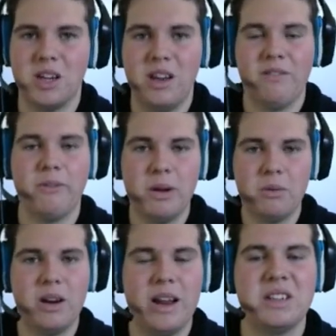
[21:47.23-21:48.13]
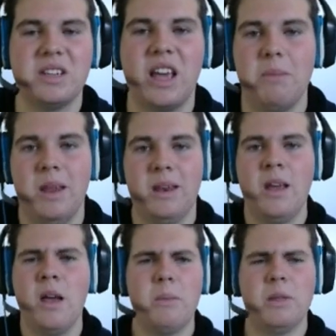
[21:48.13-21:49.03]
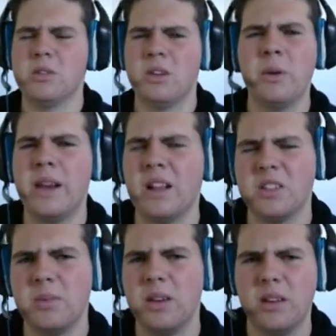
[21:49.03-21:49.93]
Infrequent and Hazard came in, but there was no announcement,